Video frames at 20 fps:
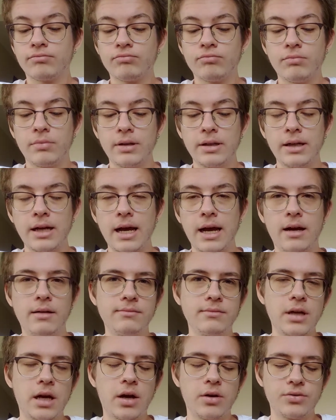But
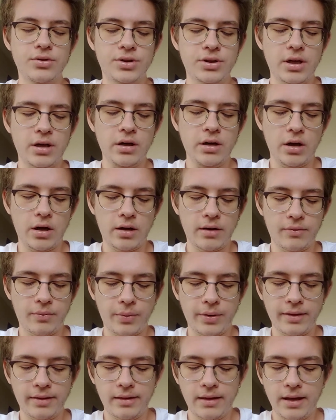I'll start off
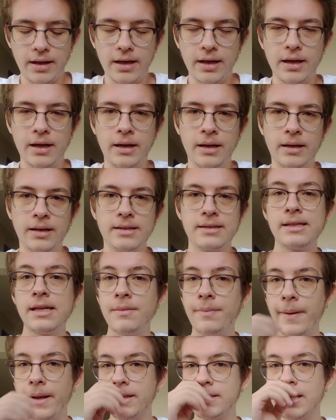with the
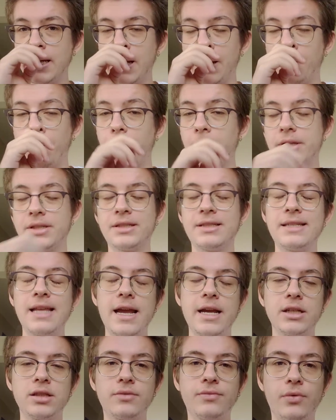CPT, which
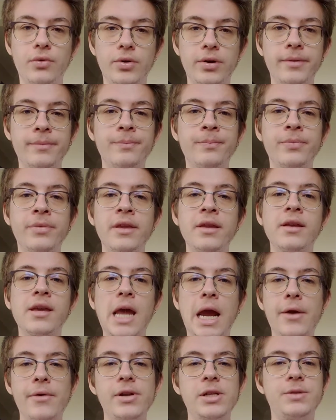stands for
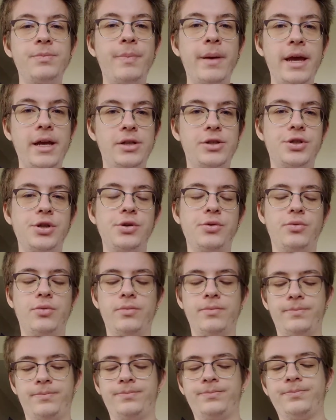carriage paid
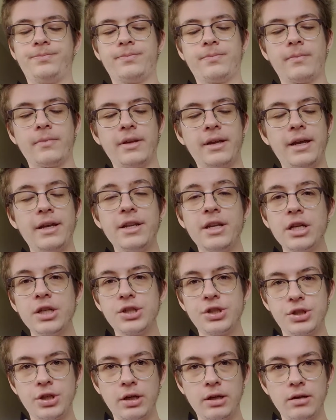to. In
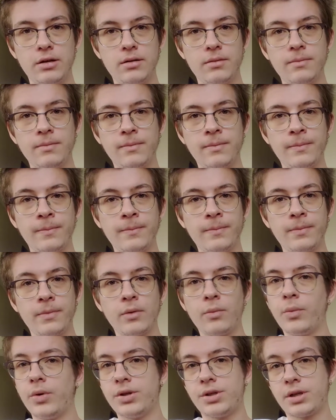this term,
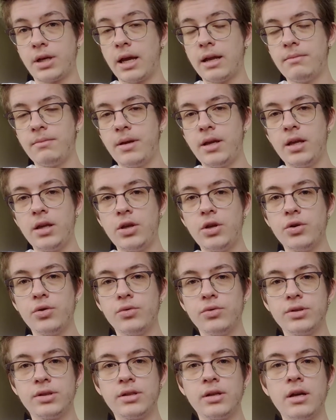which can be
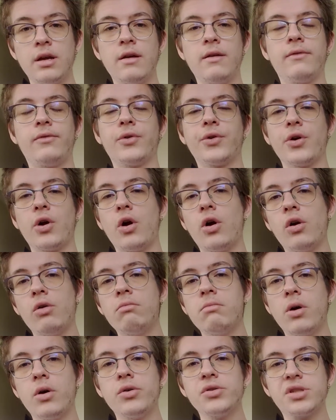used for
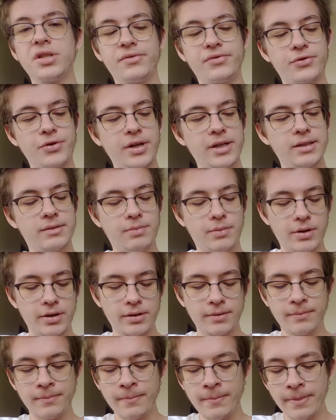all modes of
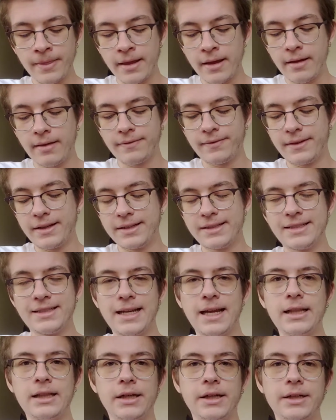transport, the
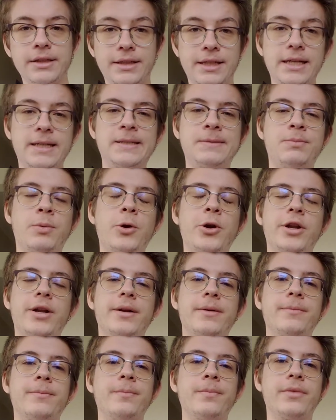seller, the
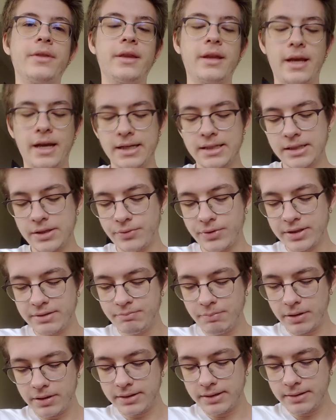exporter, has the
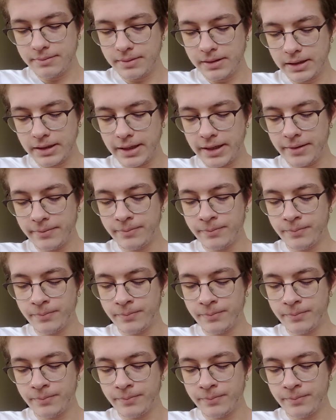responsibility